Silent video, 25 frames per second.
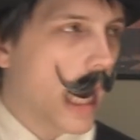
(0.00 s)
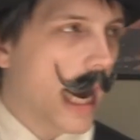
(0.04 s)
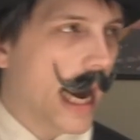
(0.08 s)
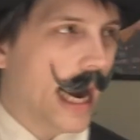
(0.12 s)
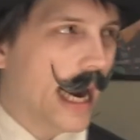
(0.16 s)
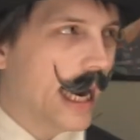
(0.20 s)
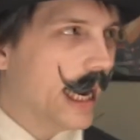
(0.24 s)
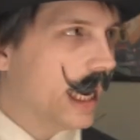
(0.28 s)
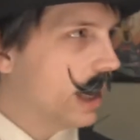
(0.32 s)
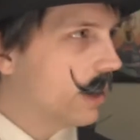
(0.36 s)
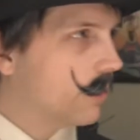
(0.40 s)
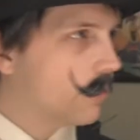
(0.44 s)

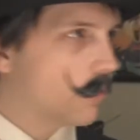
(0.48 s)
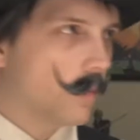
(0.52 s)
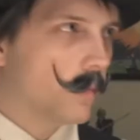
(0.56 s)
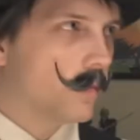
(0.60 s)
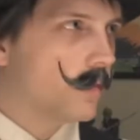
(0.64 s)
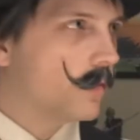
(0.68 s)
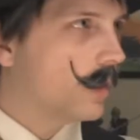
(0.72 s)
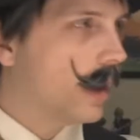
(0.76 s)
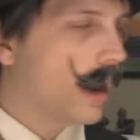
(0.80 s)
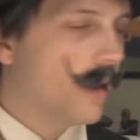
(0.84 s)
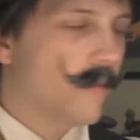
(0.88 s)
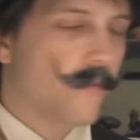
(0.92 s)
Hiding
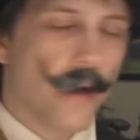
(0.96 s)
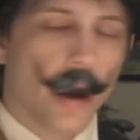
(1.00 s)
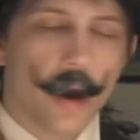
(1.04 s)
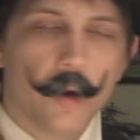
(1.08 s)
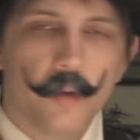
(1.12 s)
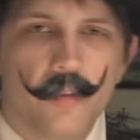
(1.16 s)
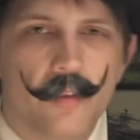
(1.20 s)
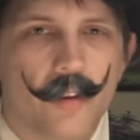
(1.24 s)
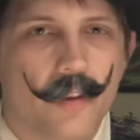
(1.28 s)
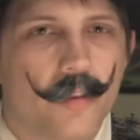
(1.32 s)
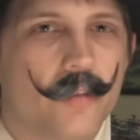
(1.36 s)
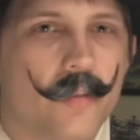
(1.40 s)
from safe
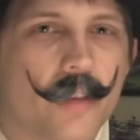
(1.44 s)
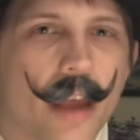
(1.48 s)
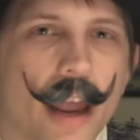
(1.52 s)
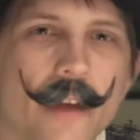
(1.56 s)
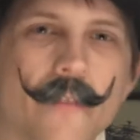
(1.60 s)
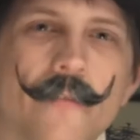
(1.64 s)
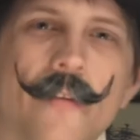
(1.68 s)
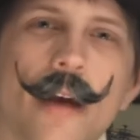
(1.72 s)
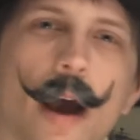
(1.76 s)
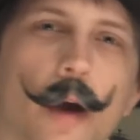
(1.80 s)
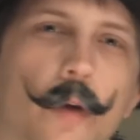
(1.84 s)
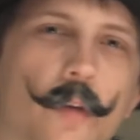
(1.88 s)
house to
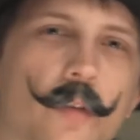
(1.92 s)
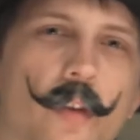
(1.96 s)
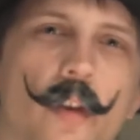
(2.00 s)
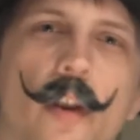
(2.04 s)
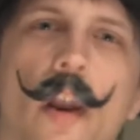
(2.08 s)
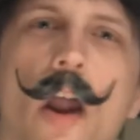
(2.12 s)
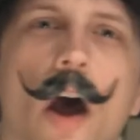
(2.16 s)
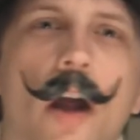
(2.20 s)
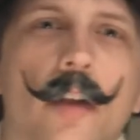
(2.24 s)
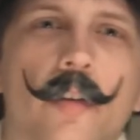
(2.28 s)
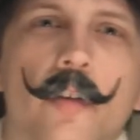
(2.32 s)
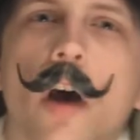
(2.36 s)
safe house,
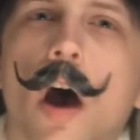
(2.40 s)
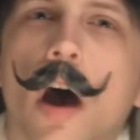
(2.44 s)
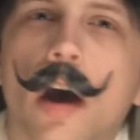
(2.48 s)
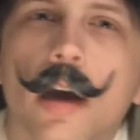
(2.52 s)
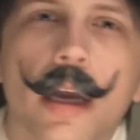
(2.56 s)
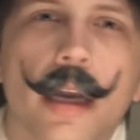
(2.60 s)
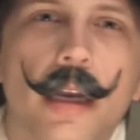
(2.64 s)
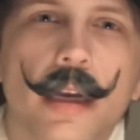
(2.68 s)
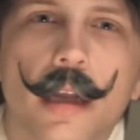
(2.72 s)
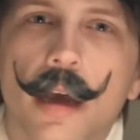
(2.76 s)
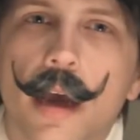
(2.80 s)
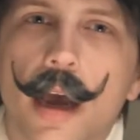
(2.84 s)
not
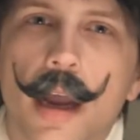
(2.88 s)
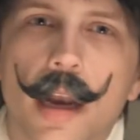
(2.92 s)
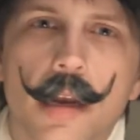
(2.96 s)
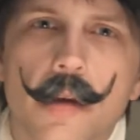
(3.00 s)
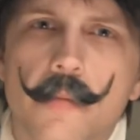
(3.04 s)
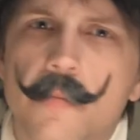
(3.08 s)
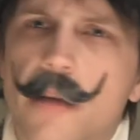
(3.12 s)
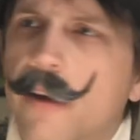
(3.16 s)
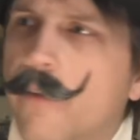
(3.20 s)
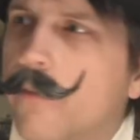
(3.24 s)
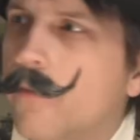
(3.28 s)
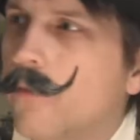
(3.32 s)
talking to
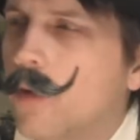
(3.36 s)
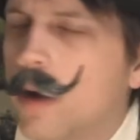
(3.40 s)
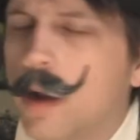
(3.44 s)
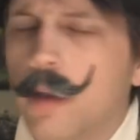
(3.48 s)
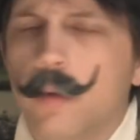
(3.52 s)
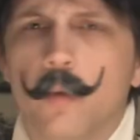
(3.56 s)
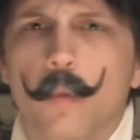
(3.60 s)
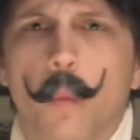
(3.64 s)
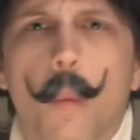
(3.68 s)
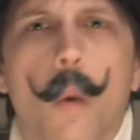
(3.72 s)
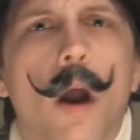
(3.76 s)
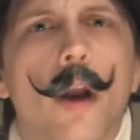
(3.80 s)
any of my
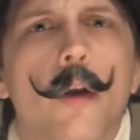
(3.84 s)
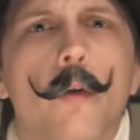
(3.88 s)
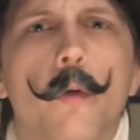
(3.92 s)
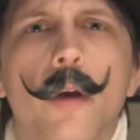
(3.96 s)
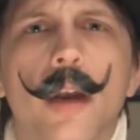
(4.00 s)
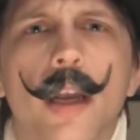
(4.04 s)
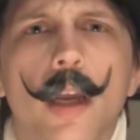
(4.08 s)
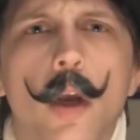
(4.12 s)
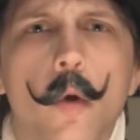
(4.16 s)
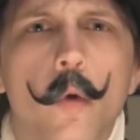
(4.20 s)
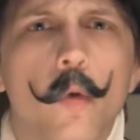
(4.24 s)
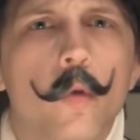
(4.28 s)
friends,
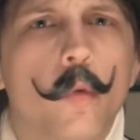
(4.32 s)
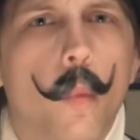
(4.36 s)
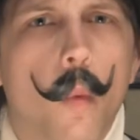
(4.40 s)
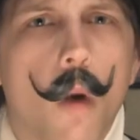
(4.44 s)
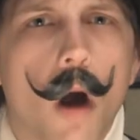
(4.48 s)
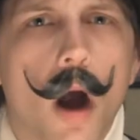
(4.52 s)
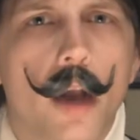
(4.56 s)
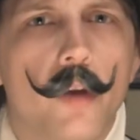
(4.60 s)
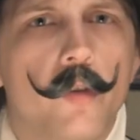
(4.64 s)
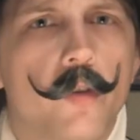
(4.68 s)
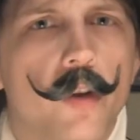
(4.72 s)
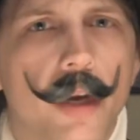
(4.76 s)
wondering who's
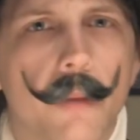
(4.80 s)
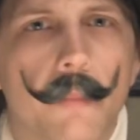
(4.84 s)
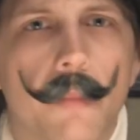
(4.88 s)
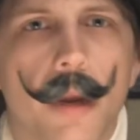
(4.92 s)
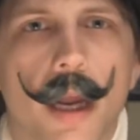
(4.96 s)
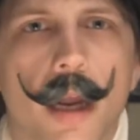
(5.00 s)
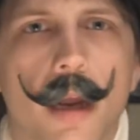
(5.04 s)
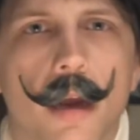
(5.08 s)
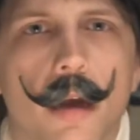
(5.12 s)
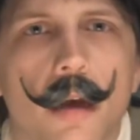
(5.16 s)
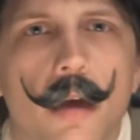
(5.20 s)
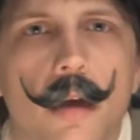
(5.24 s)
watching
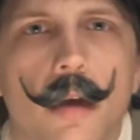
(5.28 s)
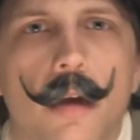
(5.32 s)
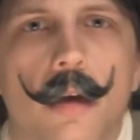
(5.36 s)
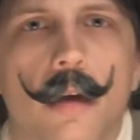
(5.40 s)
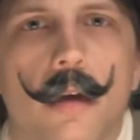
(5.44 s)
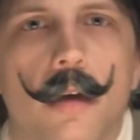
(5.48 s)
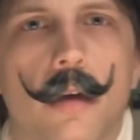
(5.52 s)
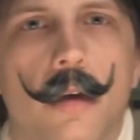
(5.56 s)
me.